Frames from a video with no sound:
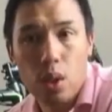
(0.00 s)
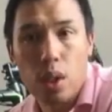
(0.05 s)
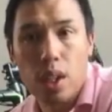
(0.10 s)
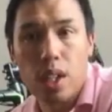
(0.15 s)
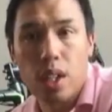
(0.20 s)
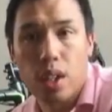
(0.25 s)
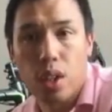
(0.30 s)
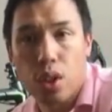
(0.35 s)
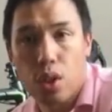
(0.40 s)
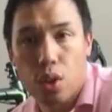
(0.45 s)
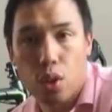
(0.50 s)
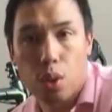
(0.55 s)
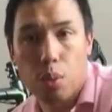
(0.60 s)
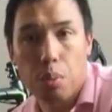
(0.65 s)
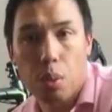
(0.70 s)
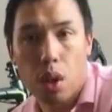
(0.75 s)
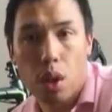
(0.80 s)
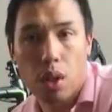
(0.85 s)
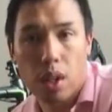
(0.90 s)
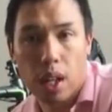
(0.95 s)
You need a
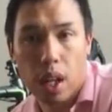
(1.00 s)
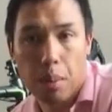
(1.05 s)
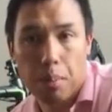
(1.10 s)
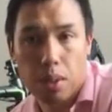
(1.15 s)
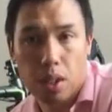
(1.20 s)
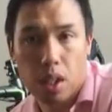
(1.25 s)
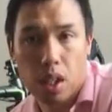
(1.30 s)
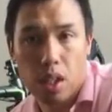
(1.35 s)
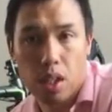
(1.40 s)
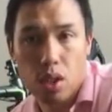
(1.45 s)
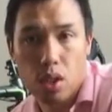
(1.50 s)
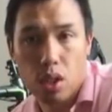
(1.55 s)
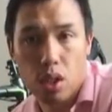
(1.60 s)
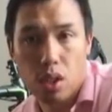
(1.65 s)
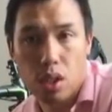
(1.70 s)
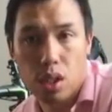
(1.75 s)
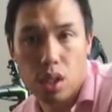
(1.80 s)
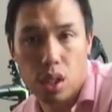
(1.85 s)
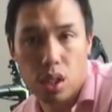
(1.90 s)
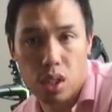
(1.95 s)
third-party
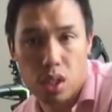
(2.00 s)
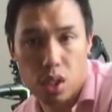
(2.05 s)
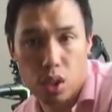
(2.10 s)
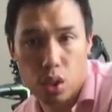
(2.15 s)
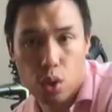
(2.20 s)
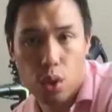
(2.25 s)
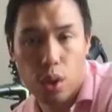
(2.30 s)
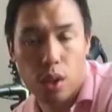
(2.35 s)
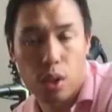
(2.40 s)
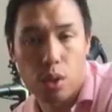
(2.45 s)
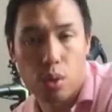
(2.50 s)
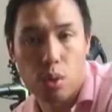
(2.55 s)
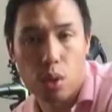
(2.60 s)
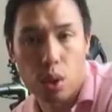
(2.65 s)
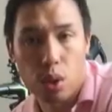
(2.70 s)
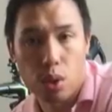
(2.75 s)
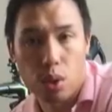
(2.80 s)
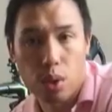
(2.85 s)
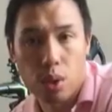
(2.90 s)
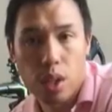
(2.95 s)
application such
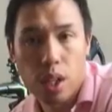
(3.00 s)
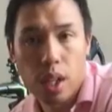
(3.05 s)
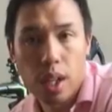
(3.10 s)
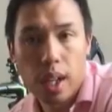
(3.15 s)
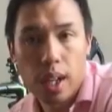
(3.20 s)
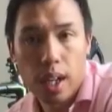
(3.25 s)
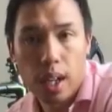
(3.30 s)
TrainerRoad